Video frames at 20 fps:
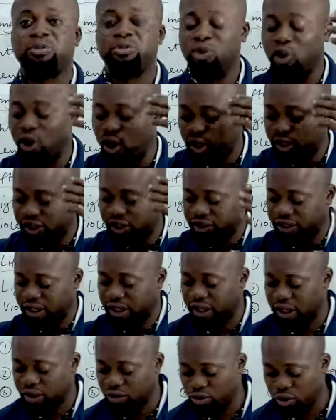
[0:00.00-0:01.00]
noise
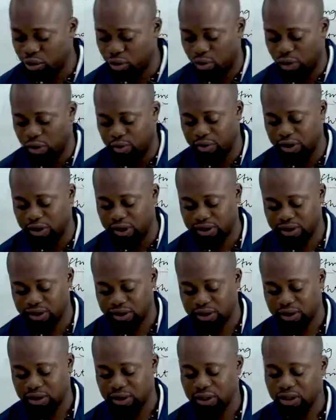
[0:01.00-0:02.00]
around the workplace.
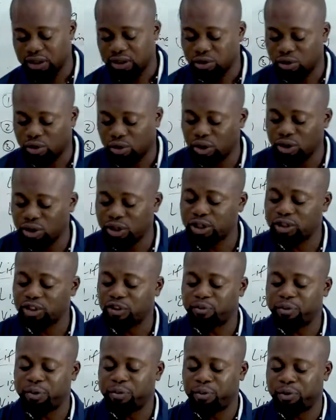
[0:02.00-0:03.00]
So hundreds
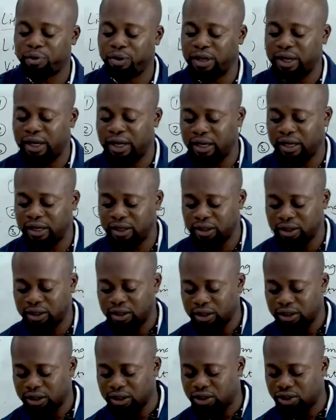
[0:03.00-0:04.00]
of people die
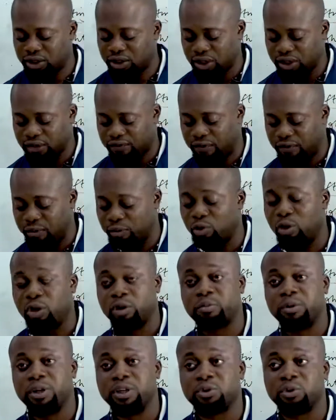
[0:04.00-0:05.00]
each year from
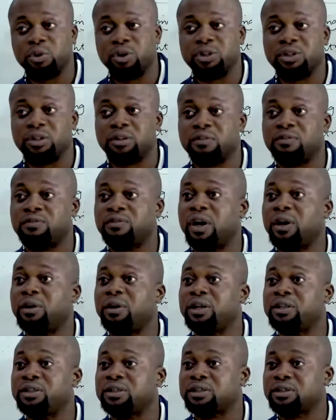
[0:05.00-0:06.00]
workplace what?
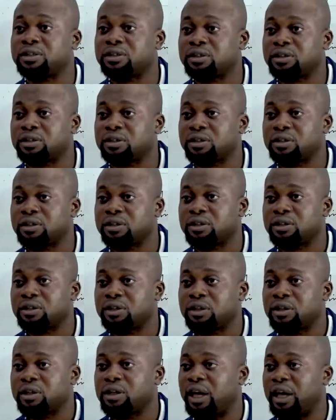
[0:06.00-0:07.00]
Violence,
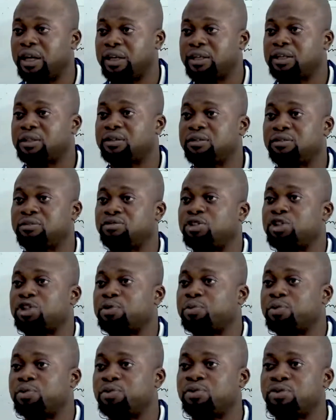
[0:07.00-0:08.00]
like
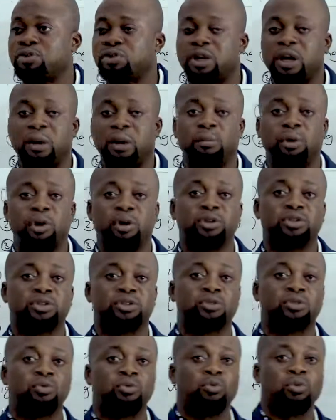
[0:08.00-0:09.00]
disputes amongst
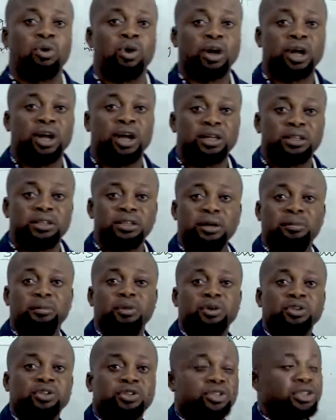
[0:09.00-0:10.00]
workers,
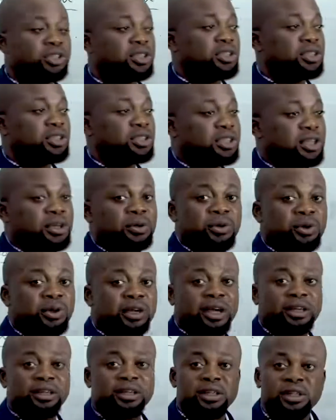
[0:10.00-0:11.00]
amongst trainees, and all
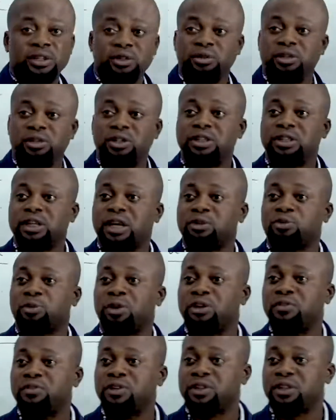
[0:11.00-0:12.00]
that. So these are one
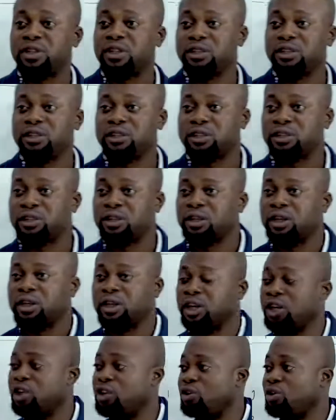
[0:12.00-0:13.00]
of the things
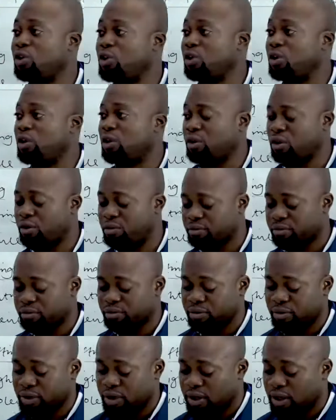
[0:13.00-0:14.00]
in your
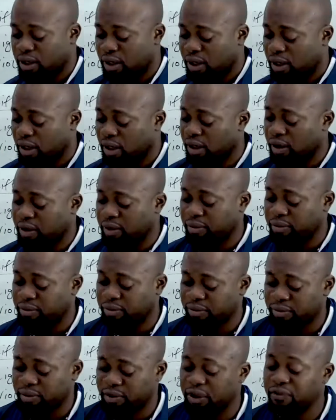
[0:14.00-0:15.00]

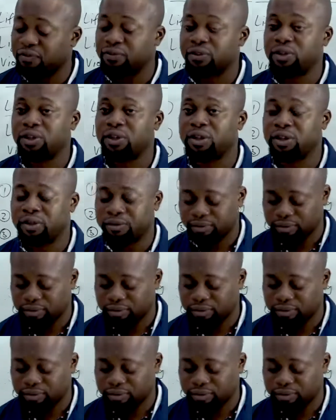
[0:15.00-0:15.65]
safety.